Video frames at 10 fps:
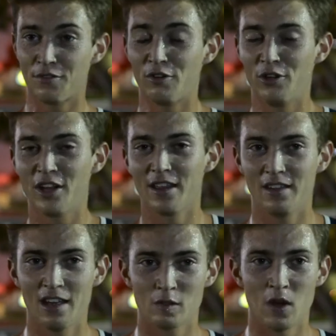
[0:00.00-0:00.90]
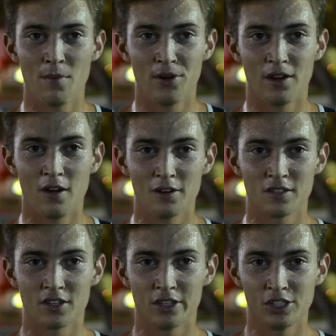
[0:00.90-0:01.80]
felt really good at the end. That's why I put in a hard
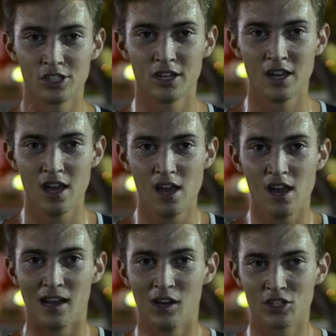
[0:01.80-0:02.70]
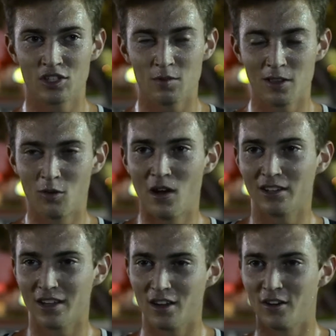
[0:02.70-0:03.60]
surge. I don't know, it just took me a little while to
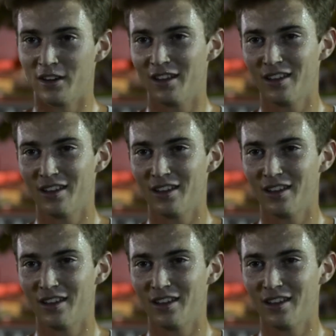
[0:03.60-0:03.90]
get going.